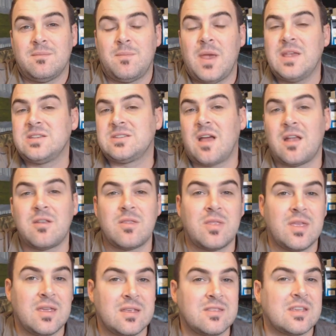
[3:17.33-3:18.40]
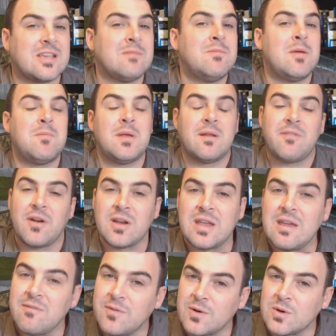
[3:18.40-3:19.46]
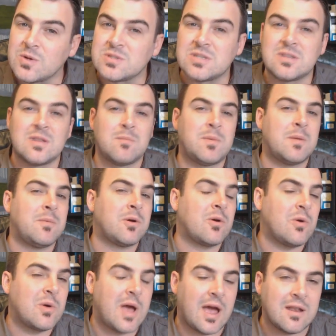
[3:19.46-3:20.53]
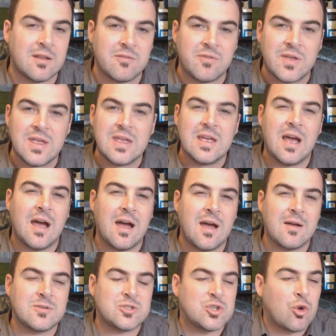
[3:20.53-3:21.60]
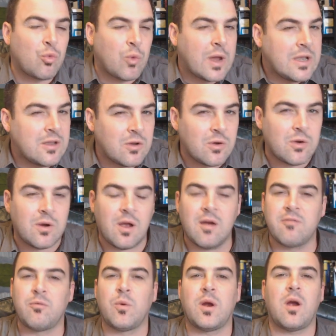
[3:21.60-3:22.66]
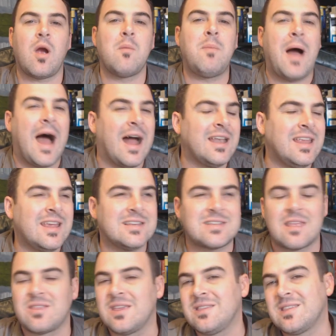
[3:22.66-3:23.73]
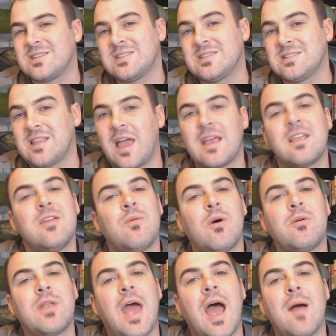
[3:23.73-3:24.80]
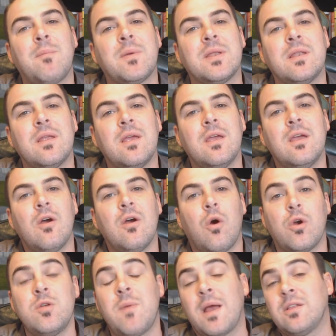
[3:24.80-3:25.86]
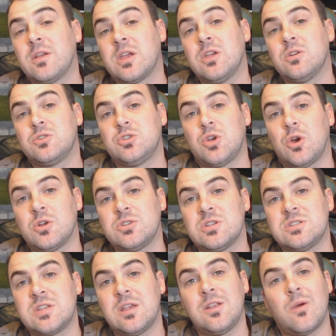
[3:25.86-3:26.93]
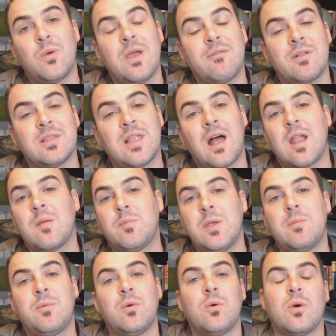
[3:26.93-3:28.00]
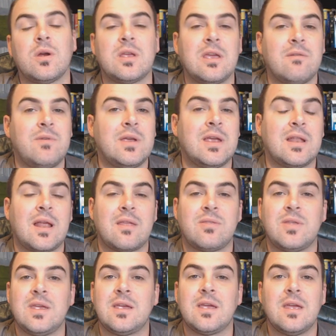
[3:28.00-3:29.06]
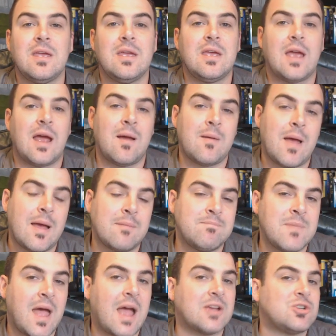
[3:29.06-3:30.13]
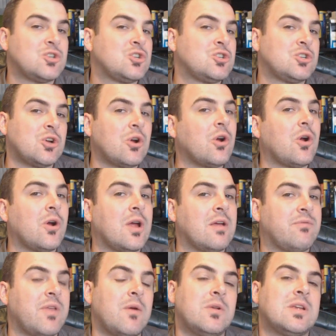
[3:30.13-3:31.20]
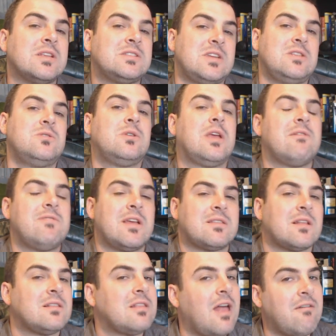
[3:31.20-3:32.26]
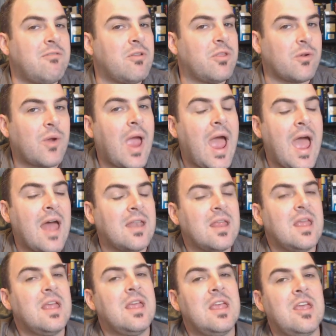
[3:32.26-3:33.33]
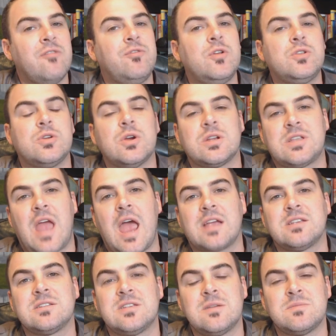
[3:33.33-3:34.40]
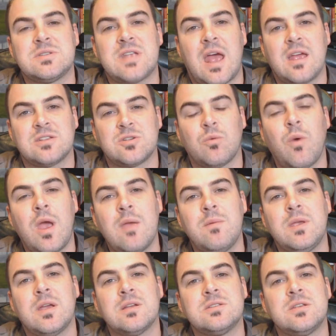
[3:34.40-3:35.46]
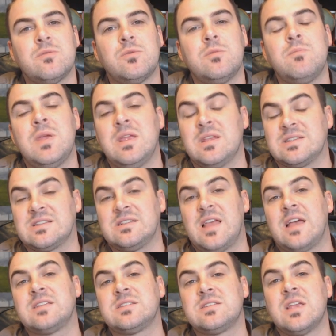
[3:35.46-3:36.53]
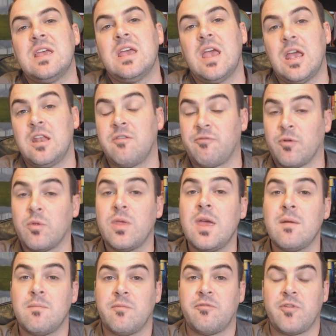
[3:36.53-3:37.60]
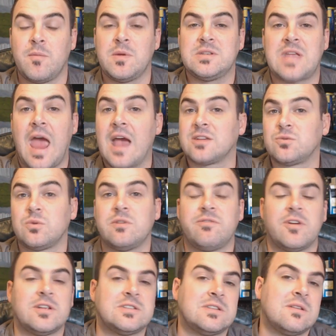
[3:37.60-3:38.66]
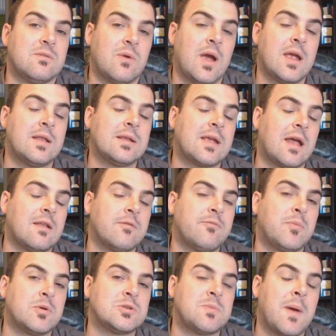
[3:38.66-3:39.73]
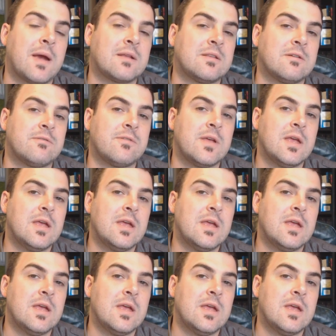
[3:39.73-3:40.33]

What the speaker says: Based on the commitment of our givers and the biblical kind of surrender of where our body is, I think this is likely what would happen. Or you might look at your church and say, we have a lot of people who are giving, and I think I'm not sure if they would continue giving at the level they're at if you took tax exempt status away, because it would mean it's less in it for them from a tax refund, right, kind of perspective.